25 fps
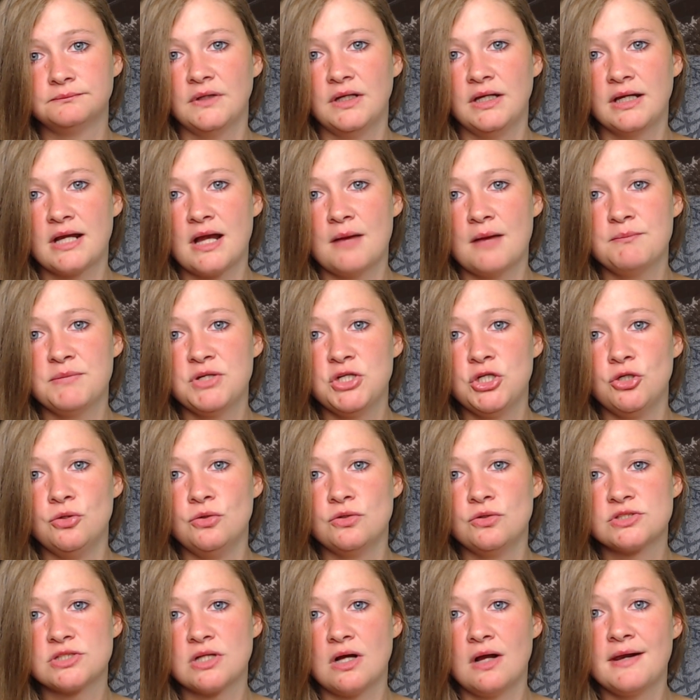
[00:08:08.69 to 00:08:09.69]
It can be
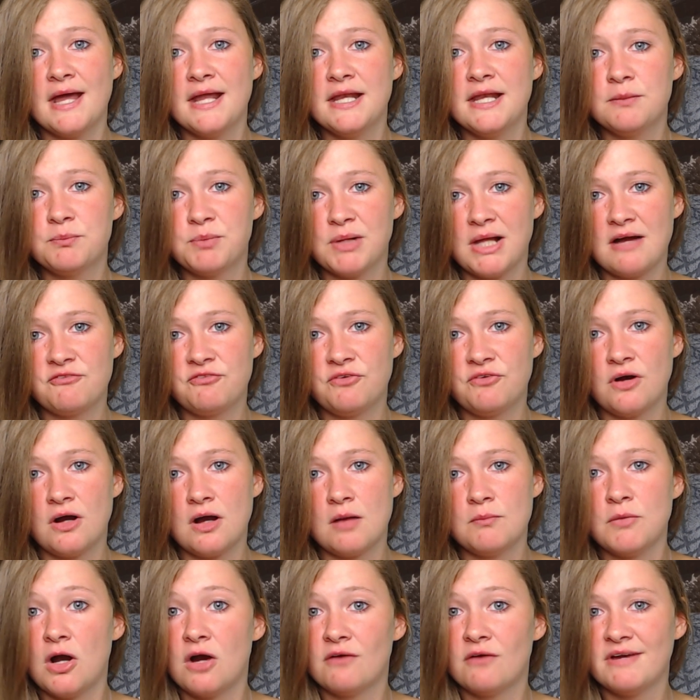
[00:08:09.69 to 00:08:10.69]
used on any
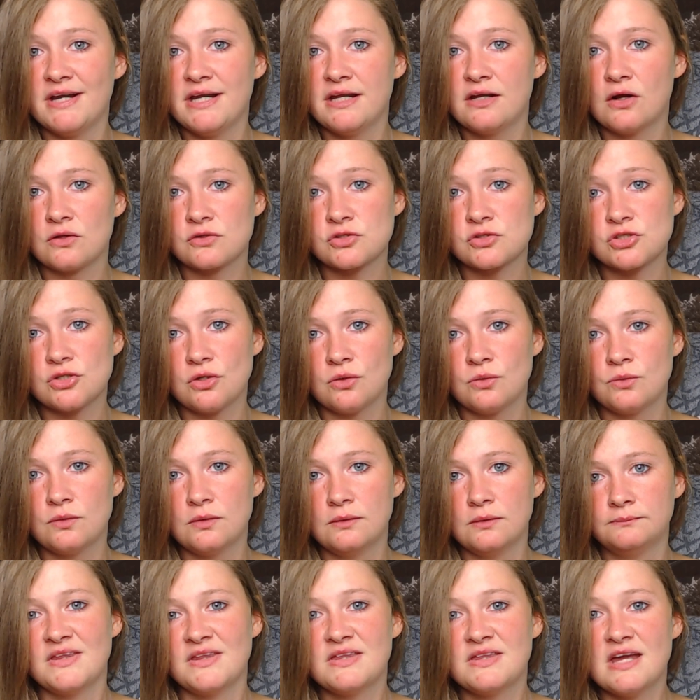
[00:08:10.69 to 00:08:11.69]
platform or any console.
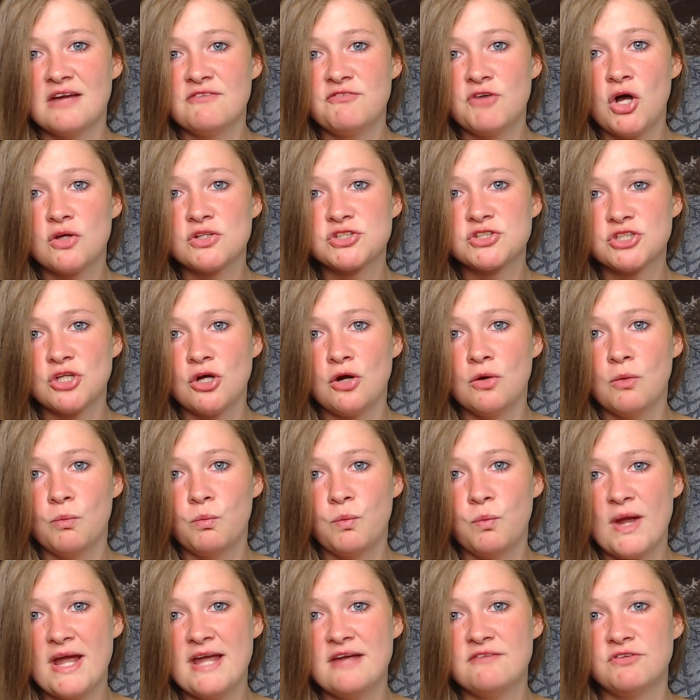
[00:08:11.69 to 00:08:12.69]
They've also
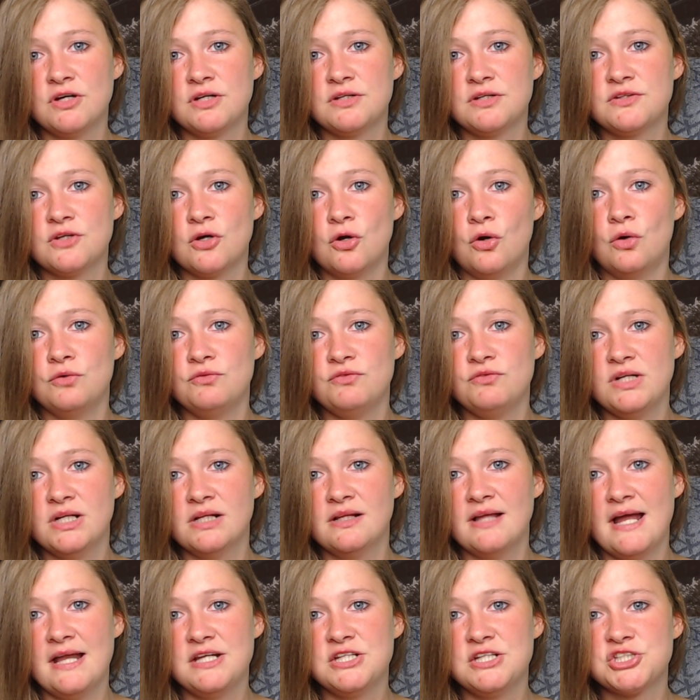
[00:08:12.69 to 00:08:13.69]
waived the
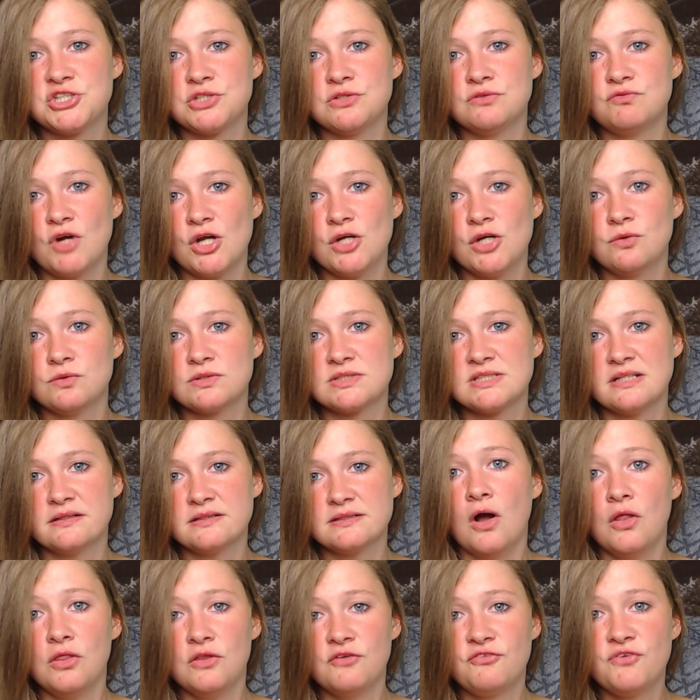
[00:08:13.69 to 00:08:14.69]
Unreal Engine
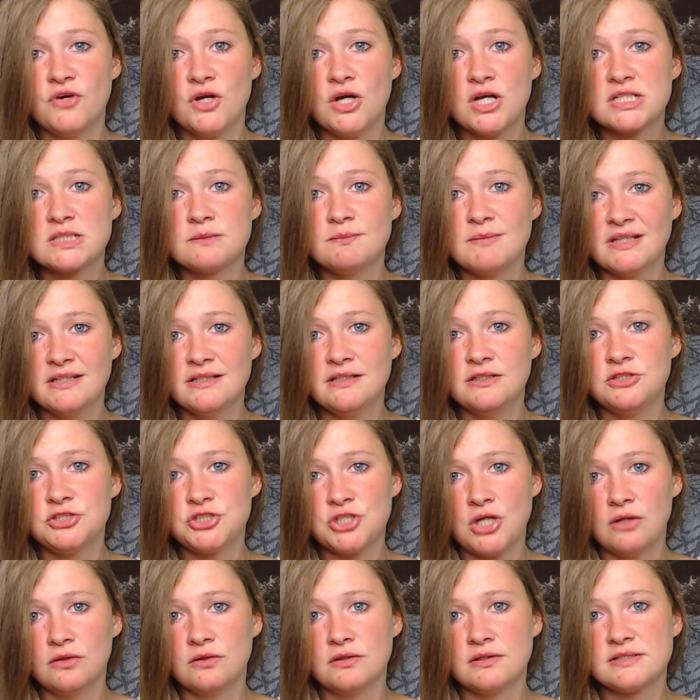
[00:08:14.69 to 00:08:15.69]
royalties on the first million
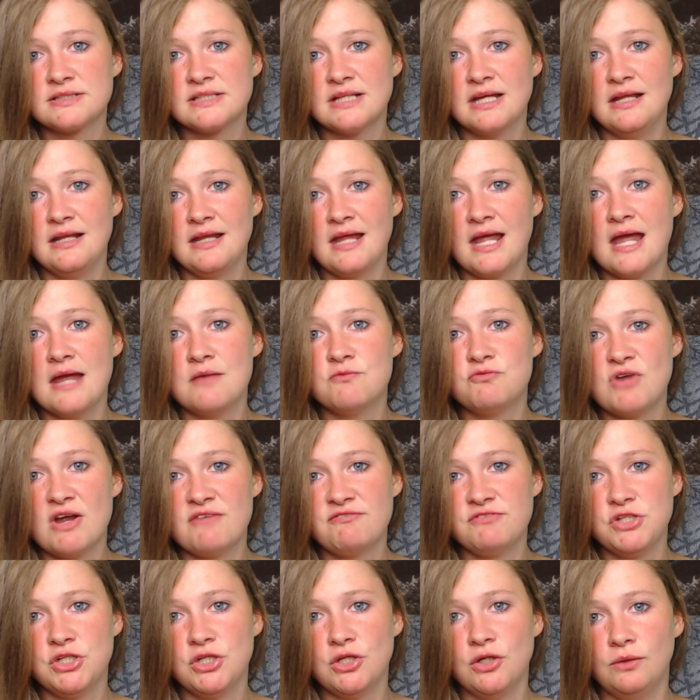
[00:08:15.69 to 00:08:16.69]
dollars in game
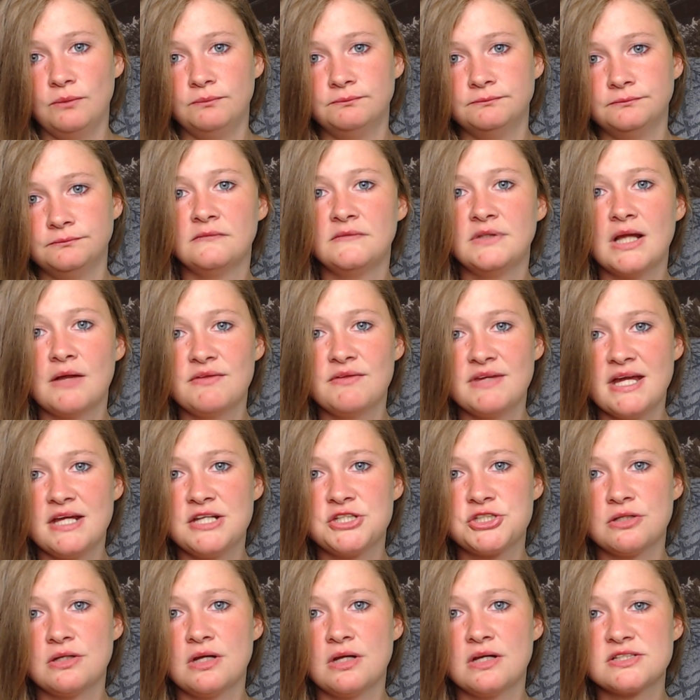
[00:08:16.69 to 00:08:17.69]
revenue, now the
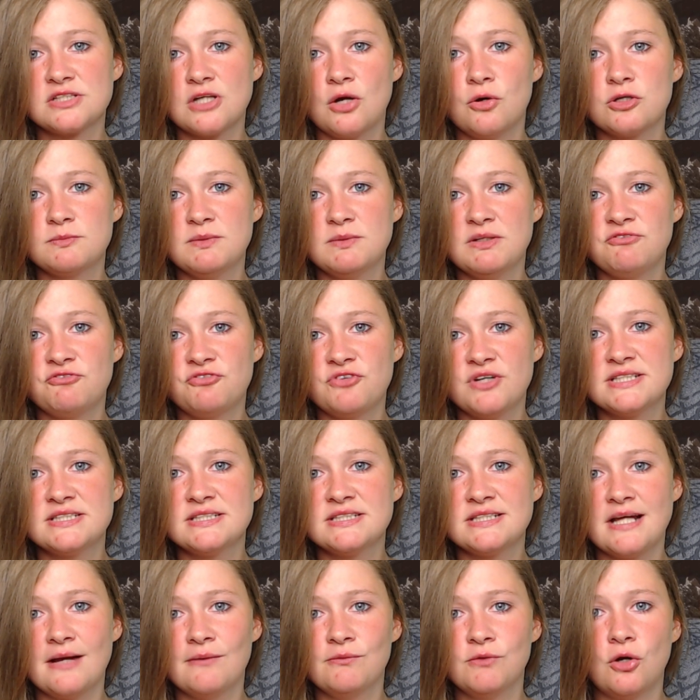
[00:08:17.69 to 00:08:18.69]
engine has always been free
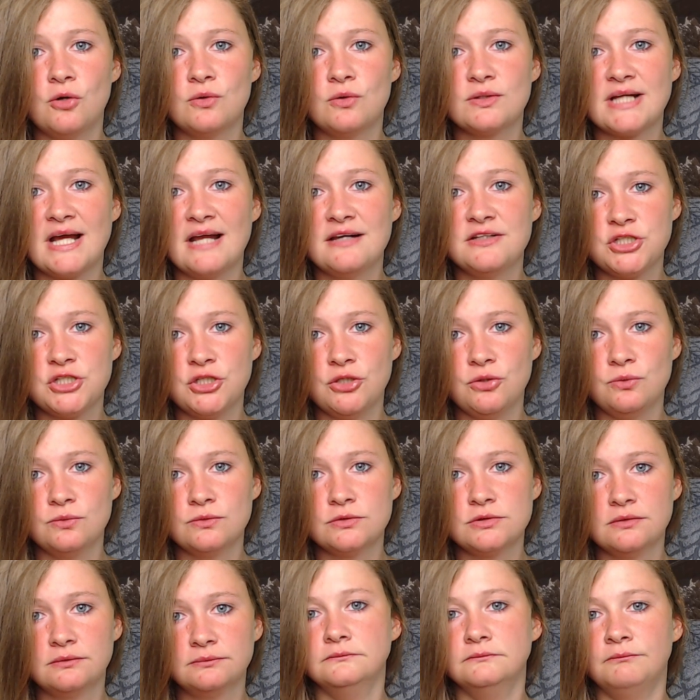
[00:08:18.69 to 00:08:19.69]
to download and
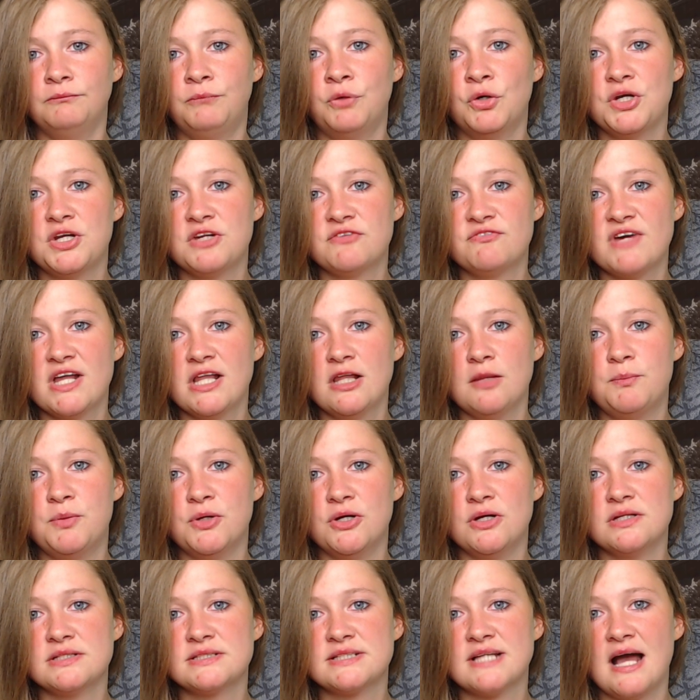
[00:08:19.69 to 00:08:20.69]
use, but
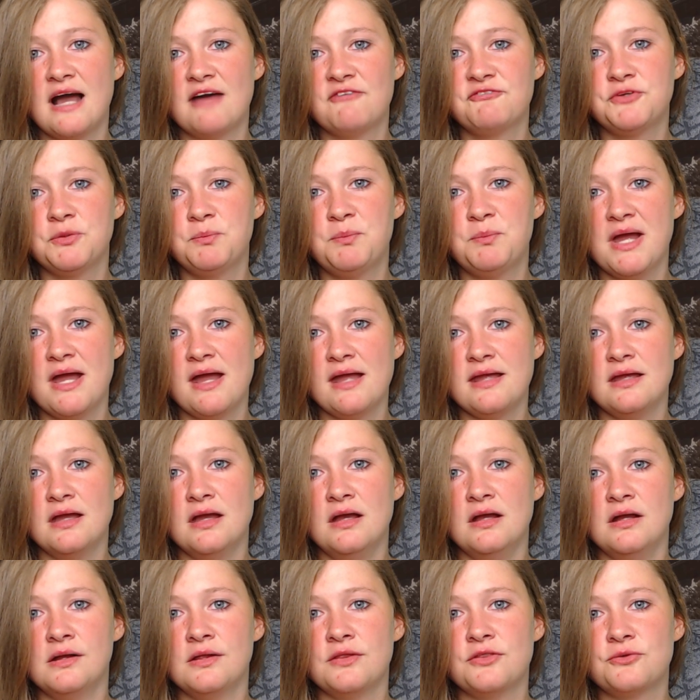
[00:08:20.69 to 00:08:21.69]
developers have to pay
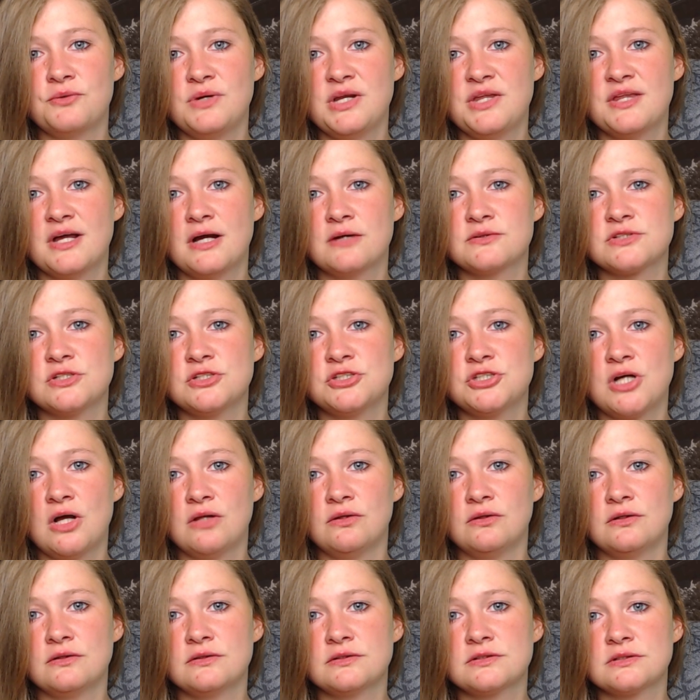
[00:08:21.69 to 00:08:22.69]

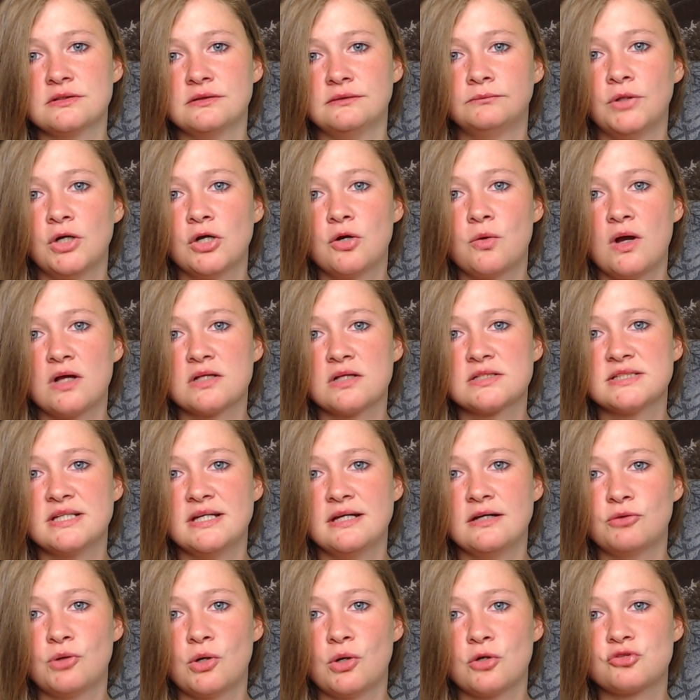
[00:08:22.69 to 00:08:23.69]
$3,000 per quarter
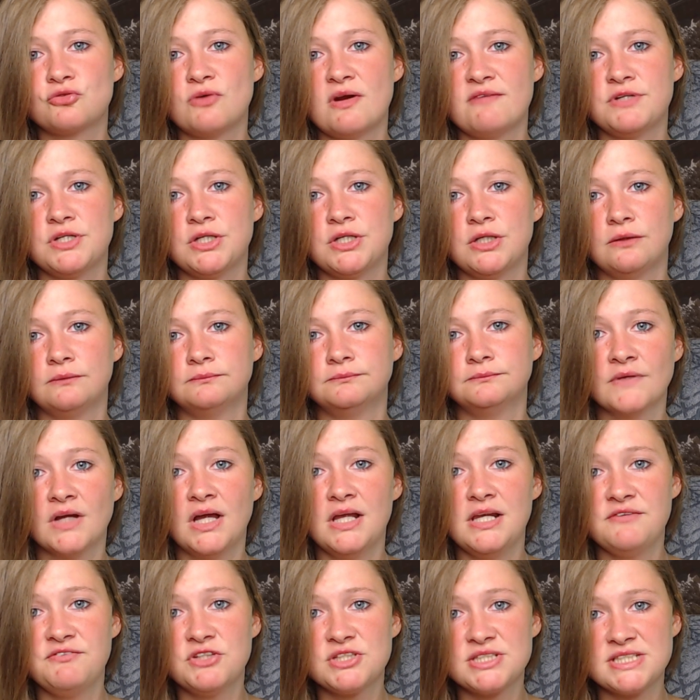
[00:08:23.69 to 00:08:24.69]
in gross revenue.
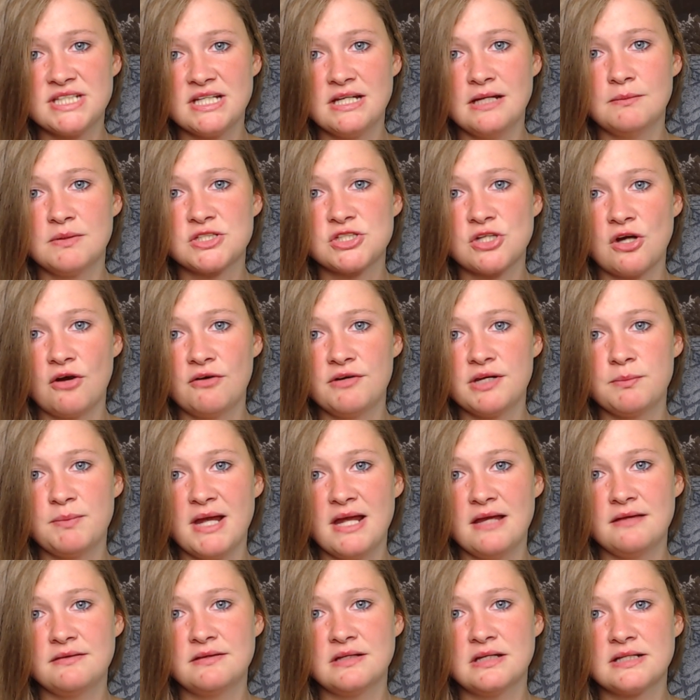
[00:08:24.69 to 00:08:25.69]
And if your team has already
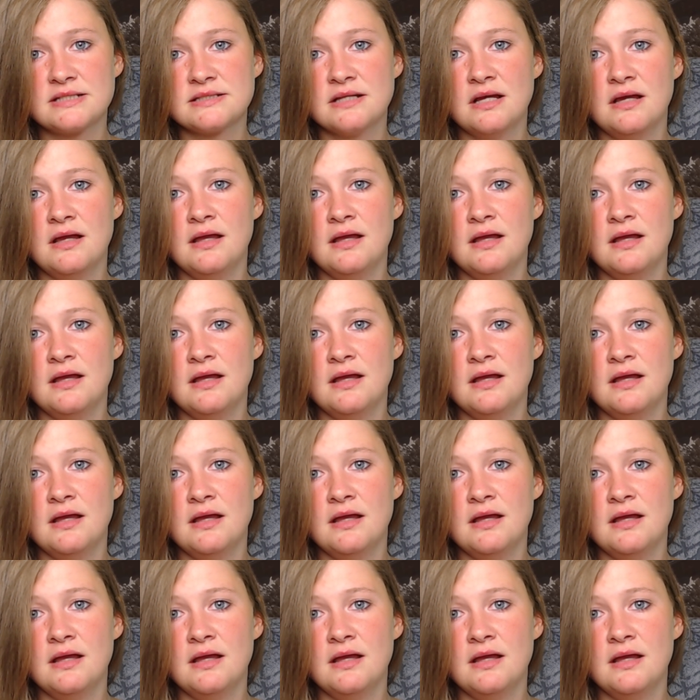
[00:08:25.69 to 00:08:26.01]
paid this,